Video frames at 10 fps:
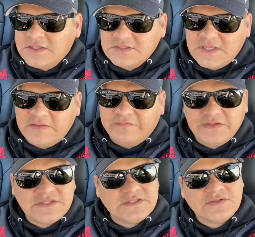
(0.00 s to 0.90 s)
San
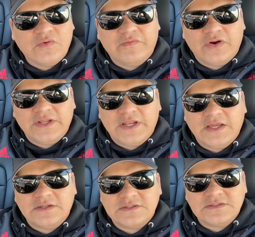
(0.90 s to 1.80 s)
Francisco
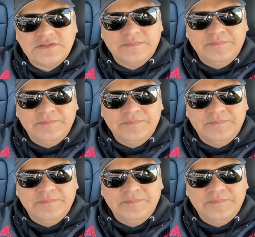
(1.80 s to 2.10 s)
49ers.